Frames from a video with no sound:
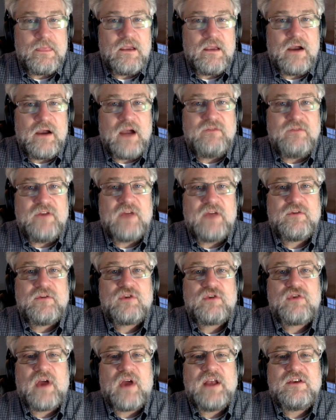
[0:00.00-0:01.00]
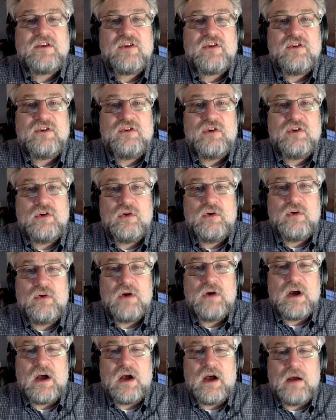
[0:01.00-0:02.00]
I've never tried to do
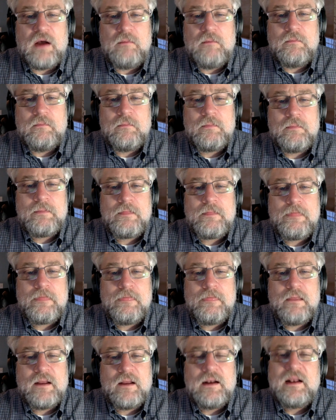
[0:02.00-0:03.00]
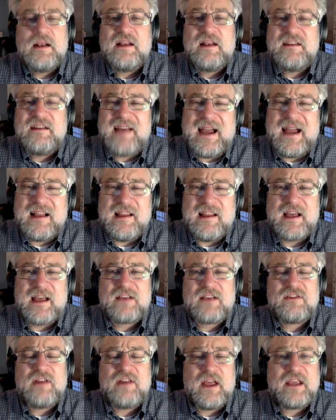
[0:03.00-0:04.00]

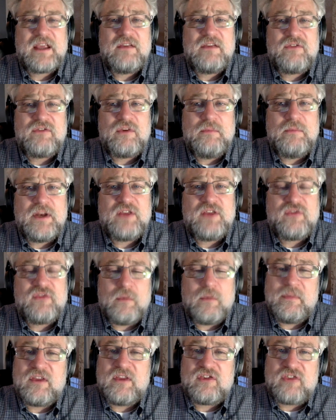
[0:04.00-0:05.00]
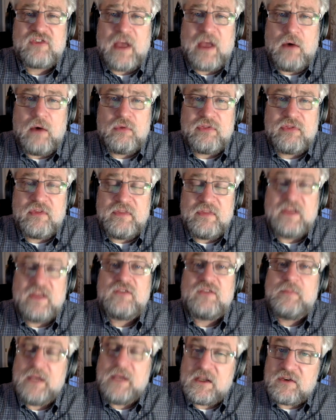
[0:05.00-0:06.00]
dialects, like if somebody's from the South, they
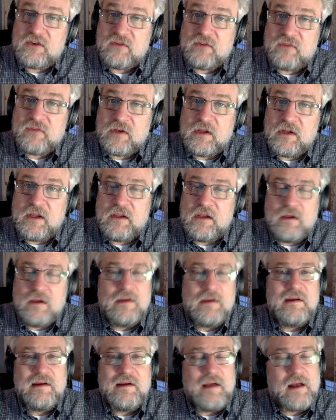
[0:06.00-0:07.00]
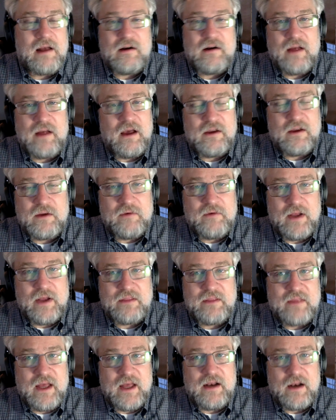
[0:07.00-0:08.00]
speak differently. I don't know how you write
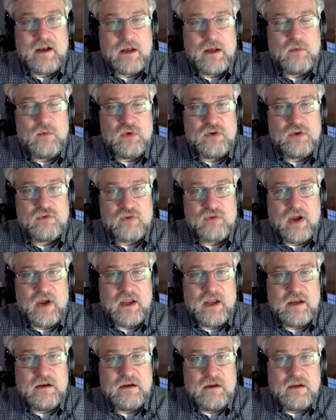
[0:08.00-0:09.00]
that, and I wouldn't try it.